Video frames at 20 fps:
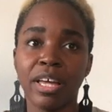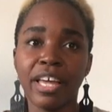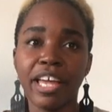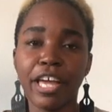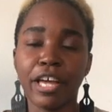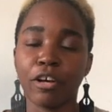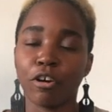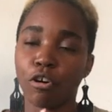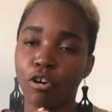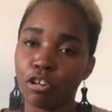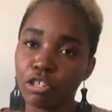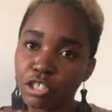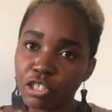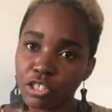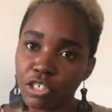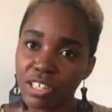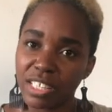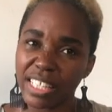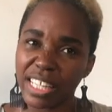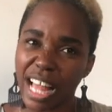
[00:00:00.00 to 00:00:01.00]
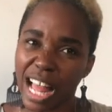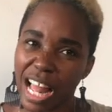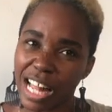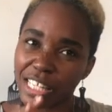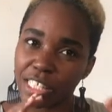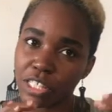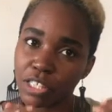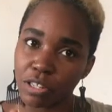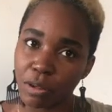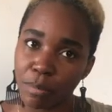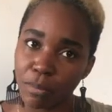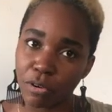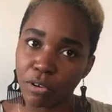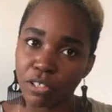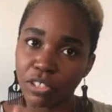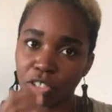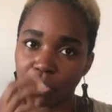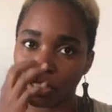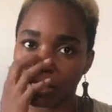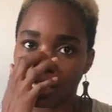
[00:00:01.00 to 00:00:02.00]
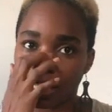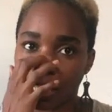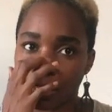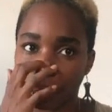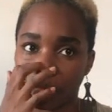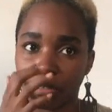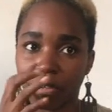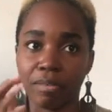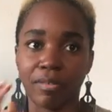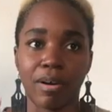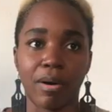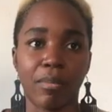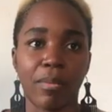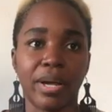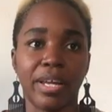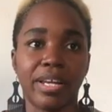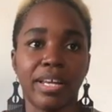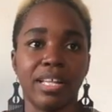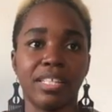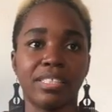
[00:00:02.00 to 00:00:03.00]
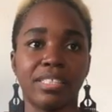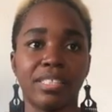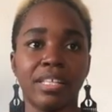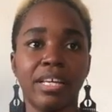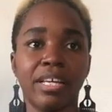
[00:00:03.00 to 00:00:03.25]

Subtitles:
a conscious and subconscious level of awareness.